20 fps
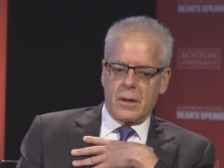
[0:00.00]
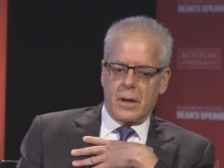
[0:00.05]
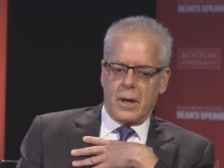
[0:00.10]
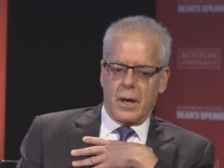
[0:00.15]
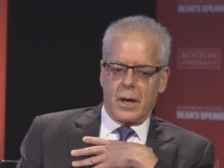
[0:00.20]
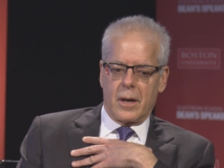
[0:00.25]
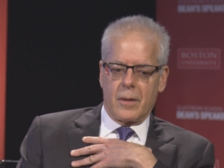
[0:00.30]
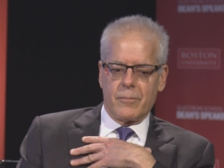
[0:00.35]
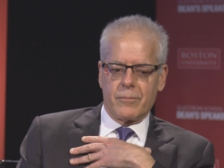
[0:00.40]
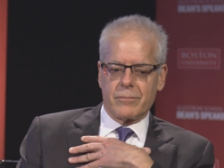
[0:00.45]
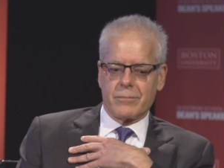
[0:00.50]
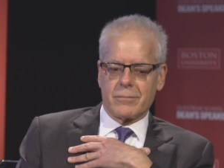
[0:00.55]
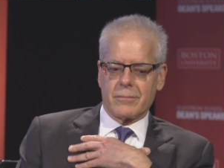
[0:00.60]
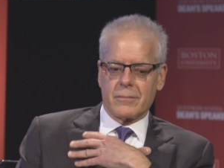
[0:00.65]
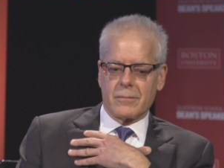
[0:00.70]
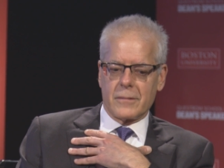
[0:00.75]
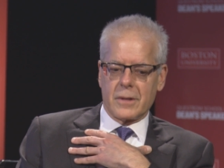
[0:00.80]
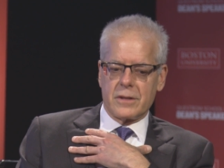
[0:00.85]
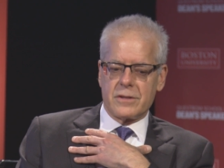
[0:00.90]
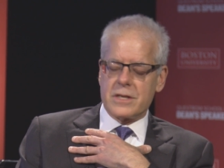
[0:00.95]
um,
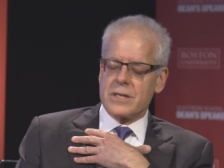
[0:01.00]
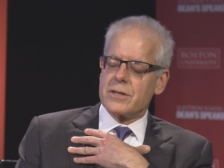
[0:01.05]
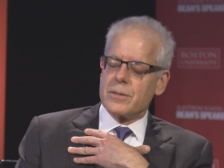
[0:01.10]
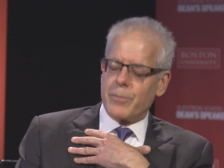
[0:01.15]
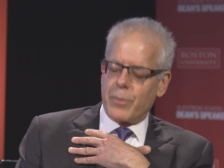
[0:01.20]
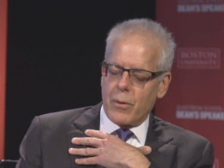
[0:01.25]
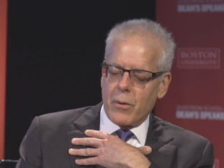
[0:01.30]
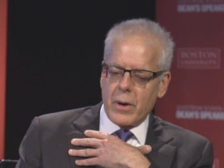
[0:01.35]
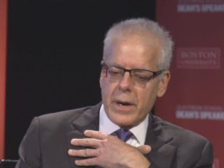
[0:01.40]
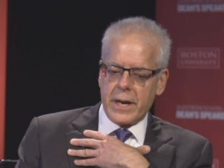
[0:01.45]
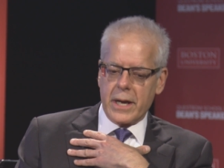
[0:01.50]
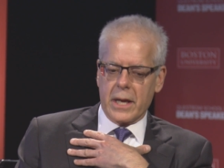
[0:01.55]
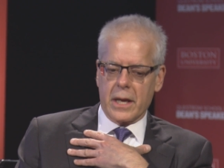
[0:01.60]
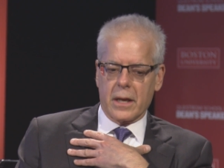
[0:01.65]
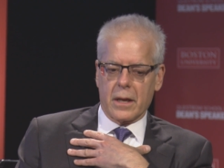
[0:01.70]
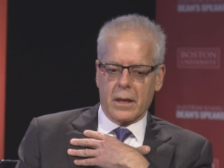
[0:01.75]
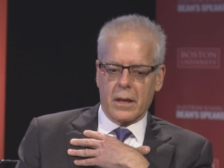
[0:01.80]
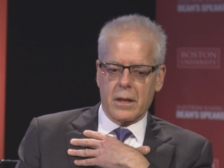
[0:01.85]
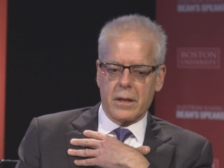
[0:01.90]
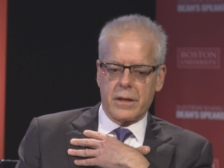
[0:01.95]

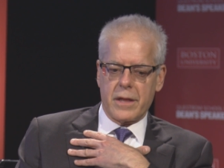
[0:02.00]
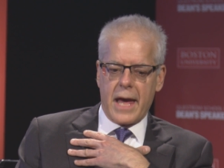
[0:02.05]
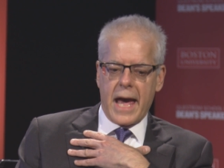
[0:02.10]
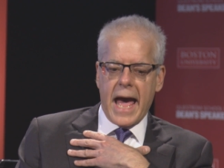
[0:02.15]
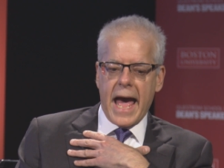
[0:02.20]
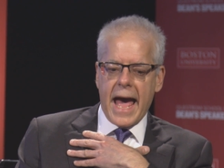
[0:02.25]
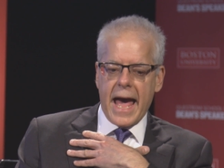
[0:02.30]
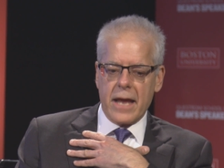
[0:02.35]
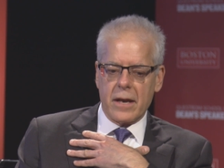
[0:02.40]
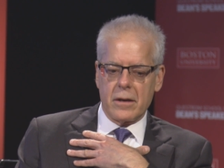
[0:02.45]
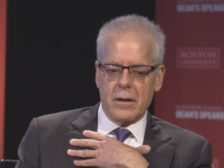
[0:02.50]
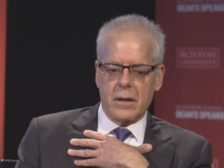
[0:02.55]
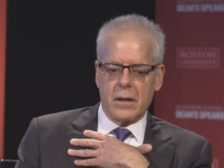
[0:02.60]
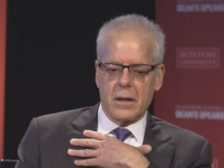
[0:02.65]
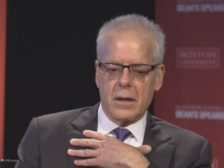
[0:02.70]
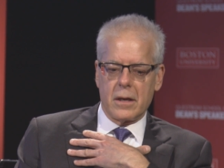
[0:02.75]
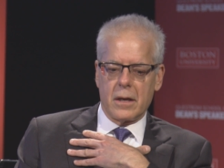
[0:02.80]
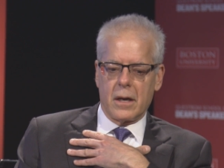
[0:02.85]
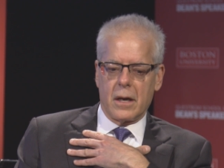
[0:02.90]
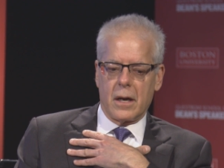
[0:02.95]
disappointing that
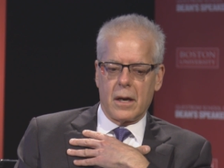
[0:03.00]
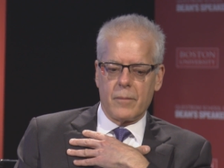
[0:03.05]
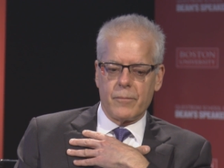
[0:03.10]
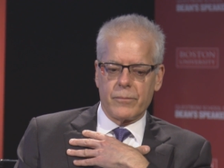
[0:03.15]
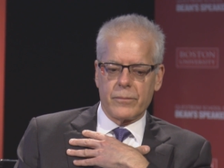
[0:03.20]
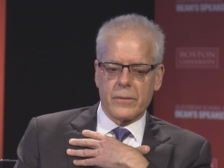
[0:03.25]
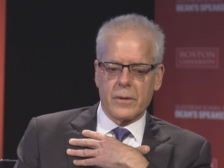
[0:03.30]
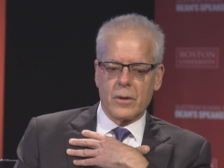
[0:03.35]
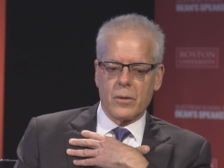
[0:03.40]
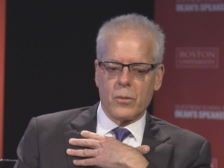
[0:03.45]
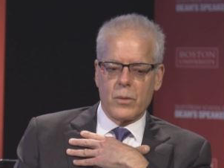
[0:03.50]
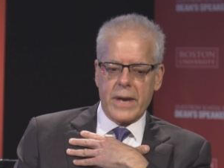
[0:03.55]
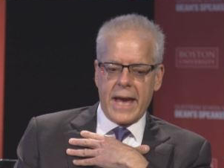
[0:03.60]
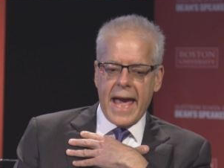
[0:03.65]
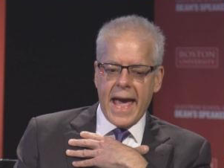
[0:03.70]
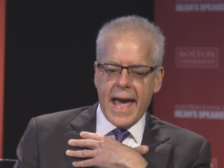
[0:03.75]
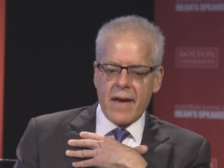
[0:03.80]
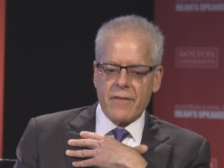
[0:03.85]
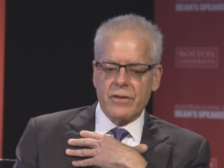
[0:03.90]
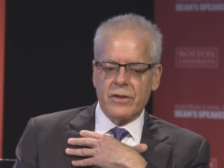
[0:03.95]
um, we
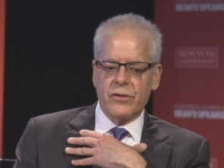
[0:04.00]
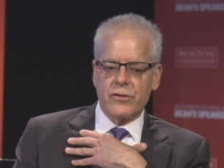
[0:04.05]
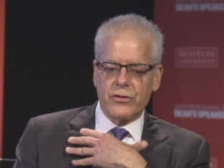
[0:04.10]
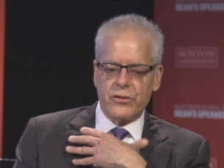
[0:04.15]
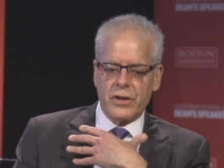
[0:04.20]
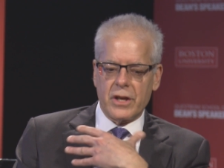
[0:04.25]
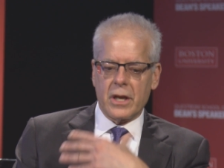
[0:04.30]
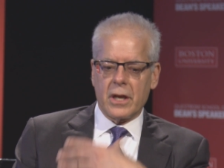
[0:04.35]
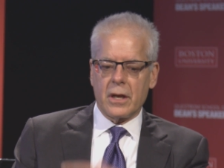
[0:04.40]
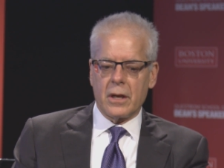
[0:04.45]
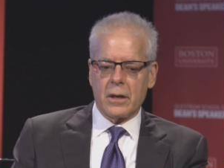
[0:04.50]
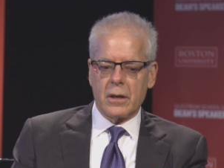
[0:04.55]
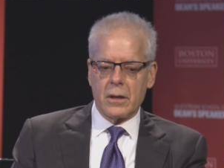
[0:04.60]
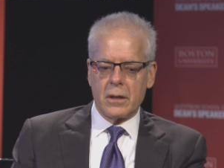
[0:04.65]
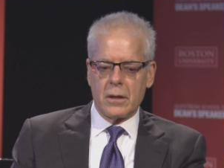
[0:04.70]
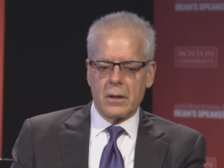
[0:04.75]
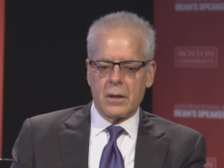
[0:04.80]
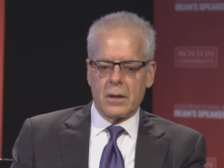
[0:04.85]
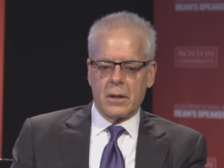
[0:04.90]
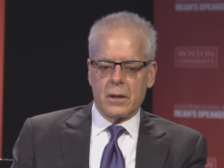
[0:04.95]
haven't seen